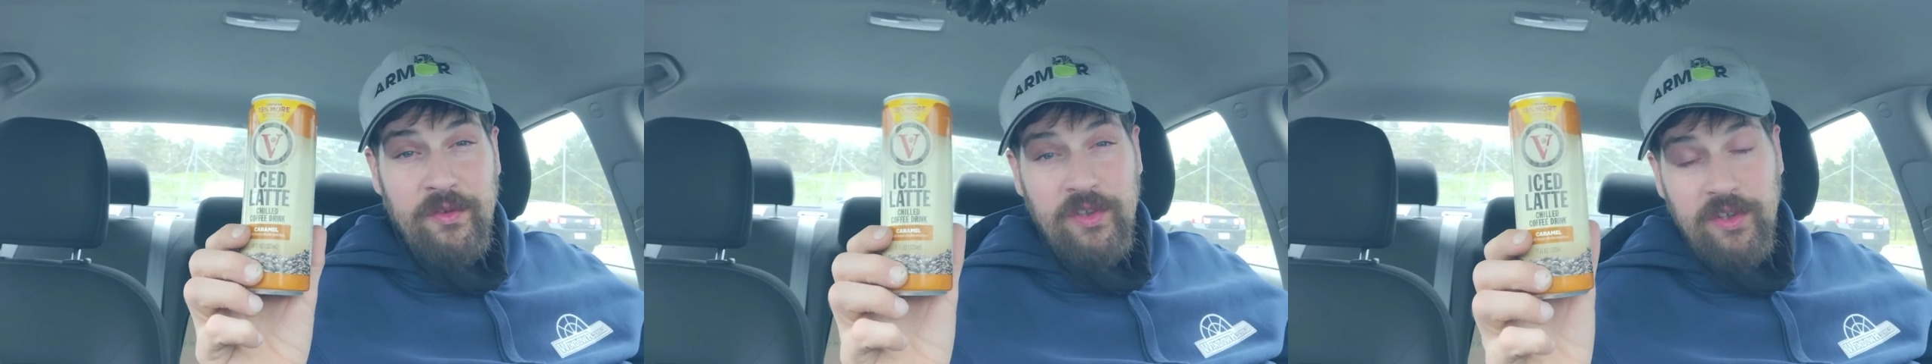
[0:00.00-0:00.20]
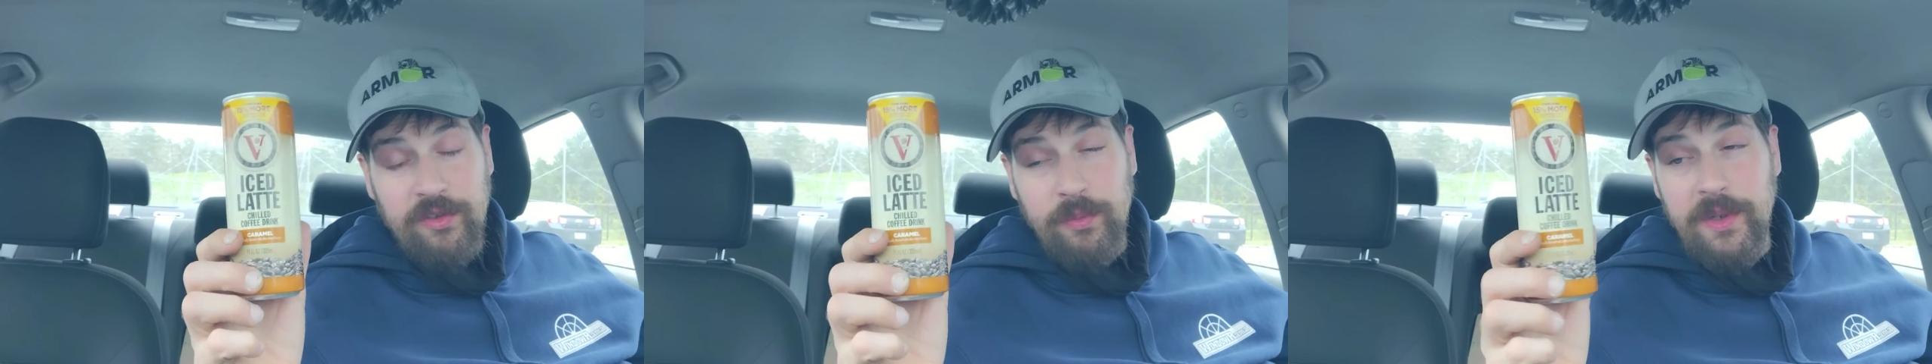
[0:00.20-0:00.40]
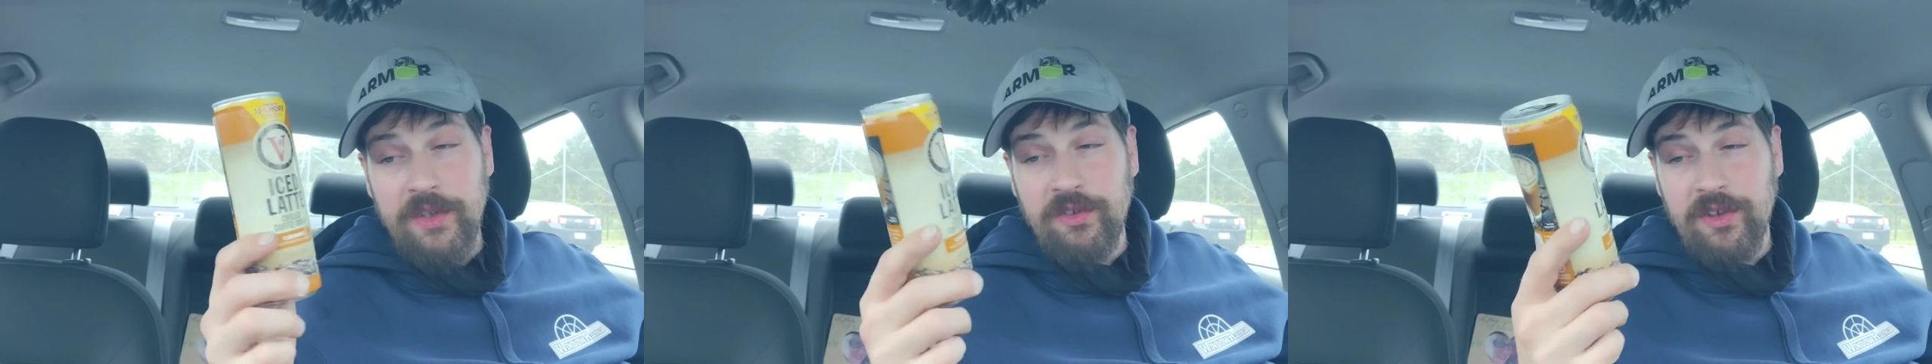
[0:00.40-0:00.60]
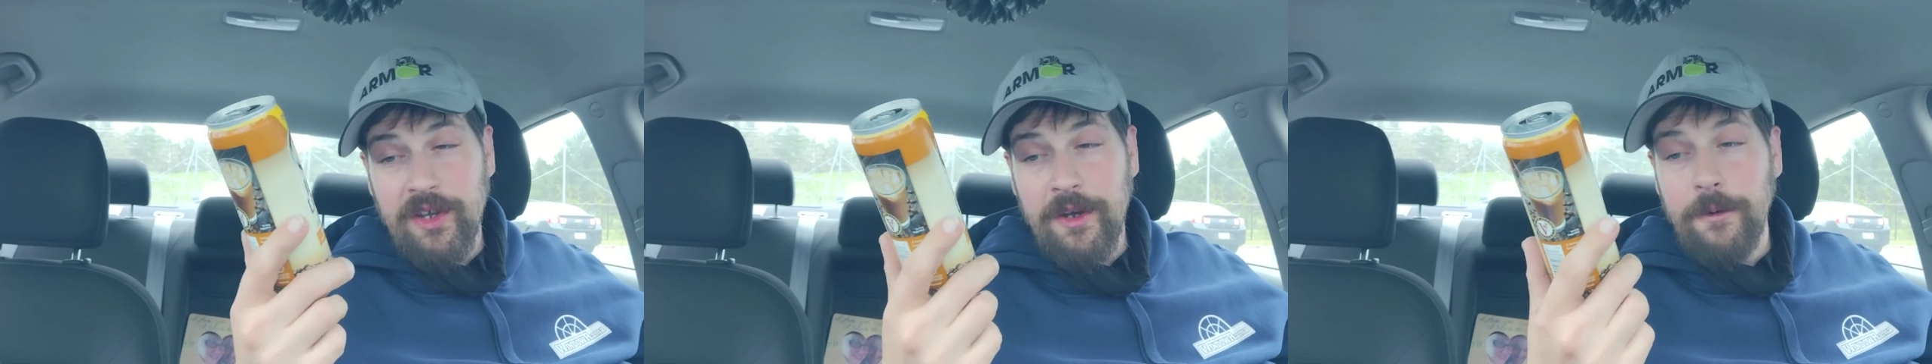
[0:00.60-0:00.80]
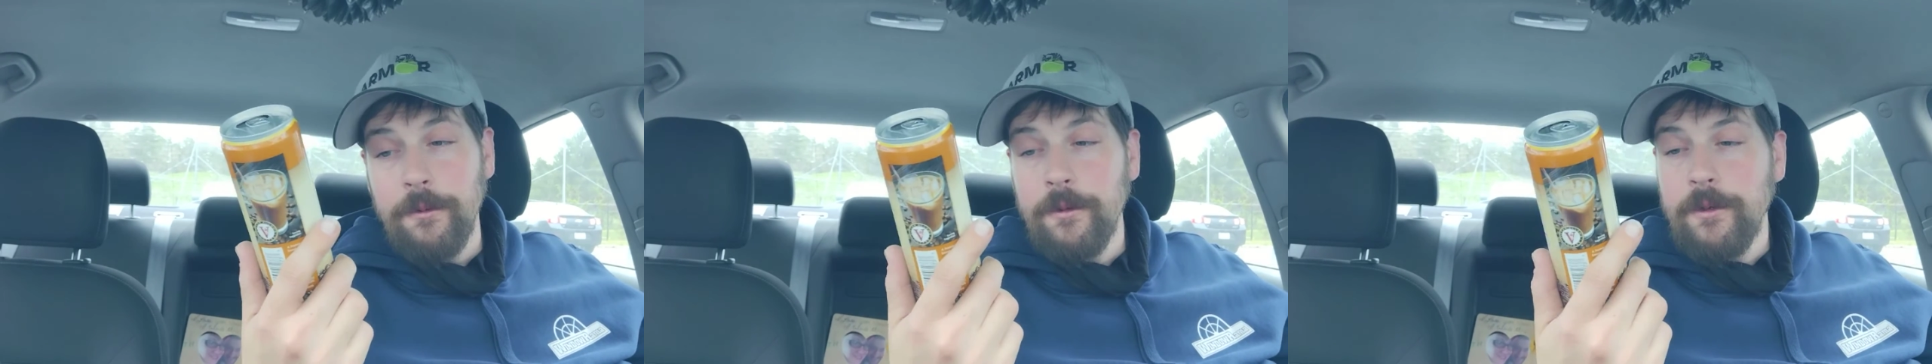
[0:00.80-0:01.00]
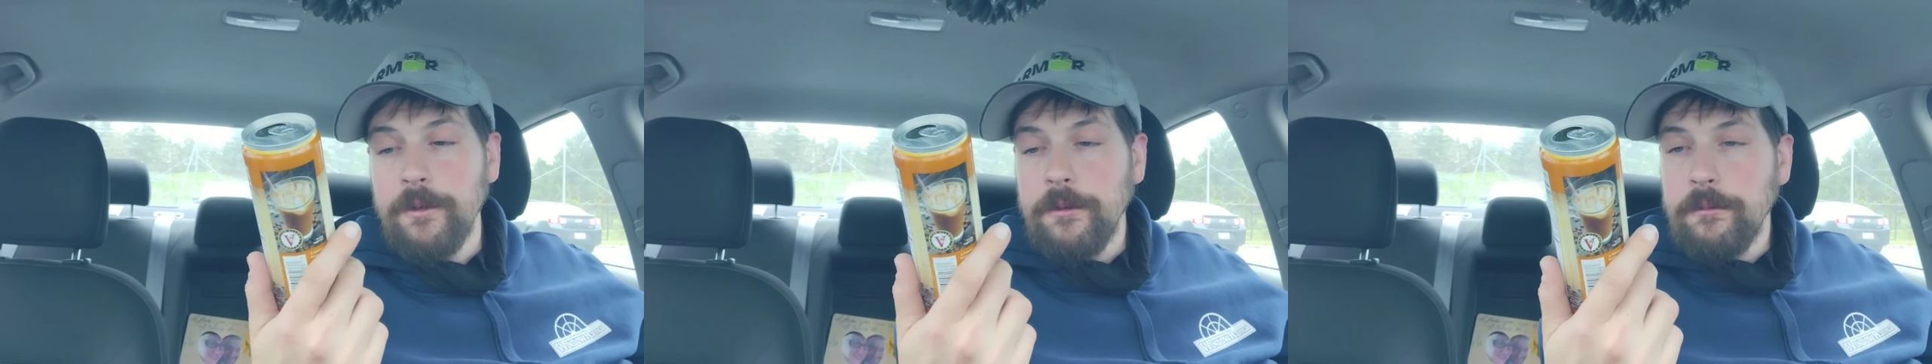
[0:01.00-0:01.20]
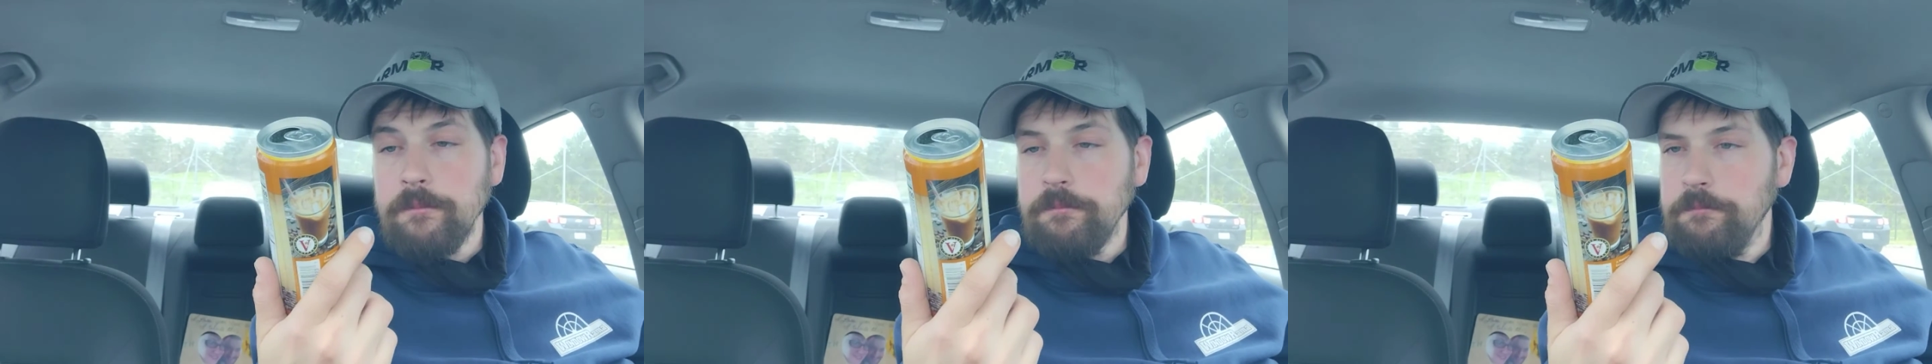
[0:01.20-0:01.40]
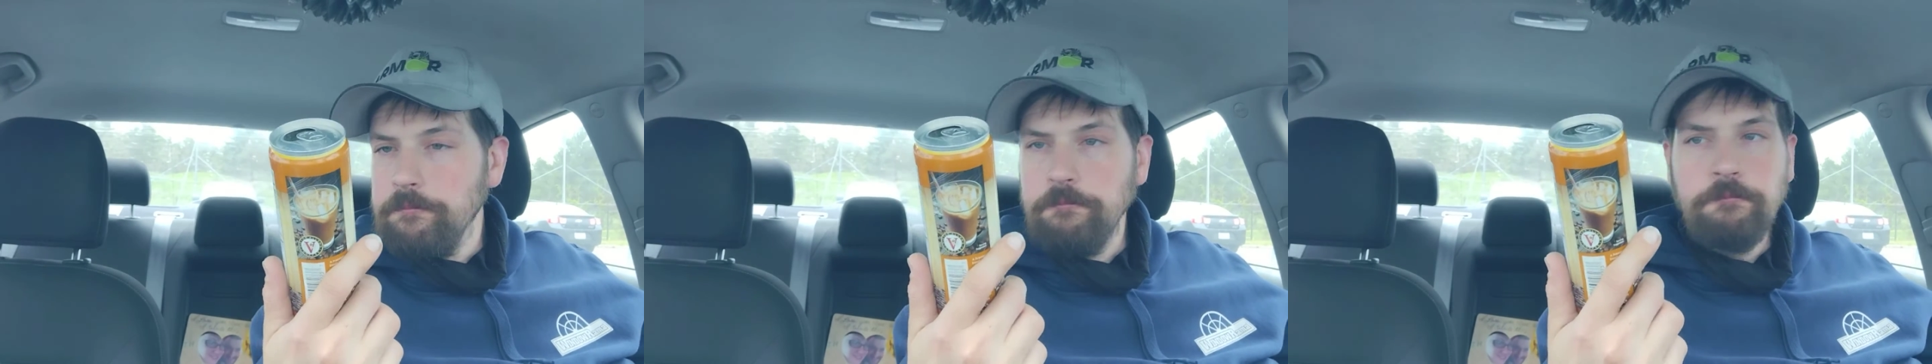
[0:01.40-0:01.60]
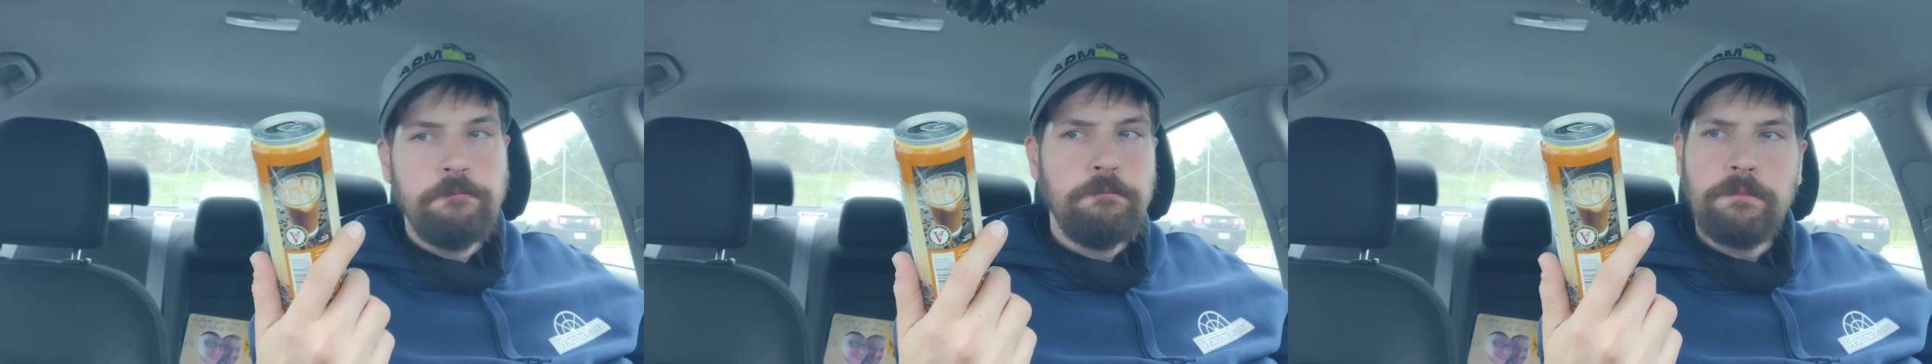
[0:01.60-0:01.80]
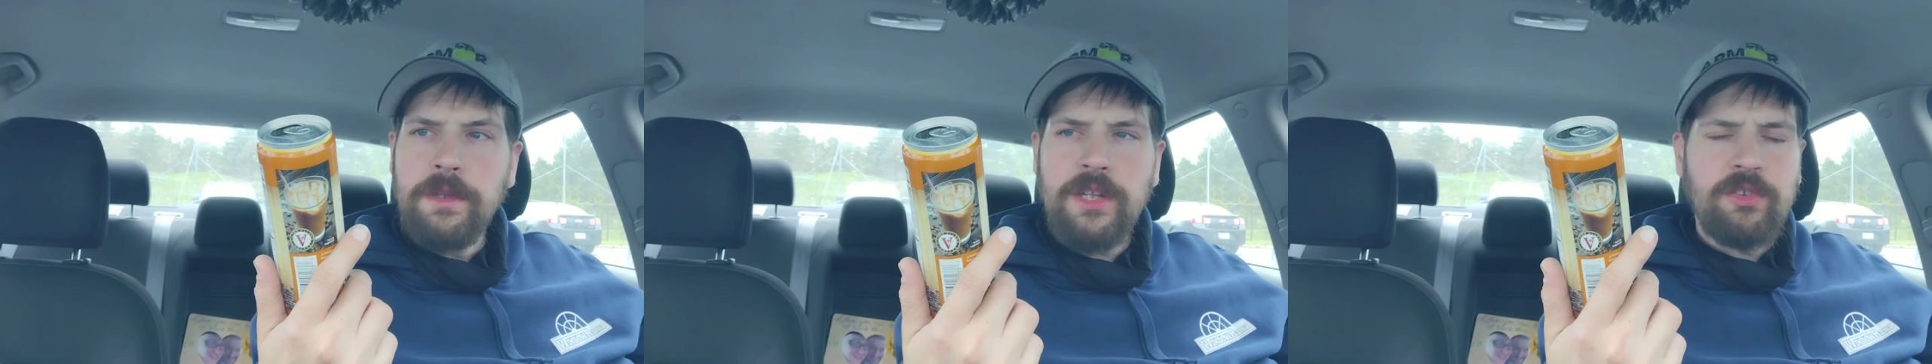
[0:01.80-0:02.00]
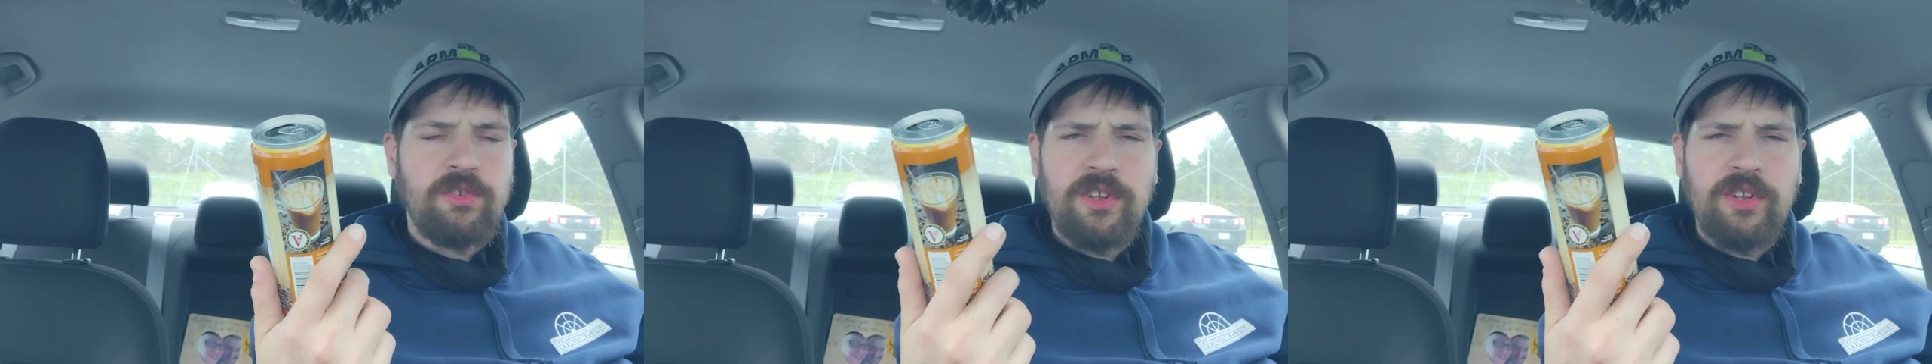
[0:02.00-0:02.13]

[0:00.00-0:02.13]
6 weeks ago, it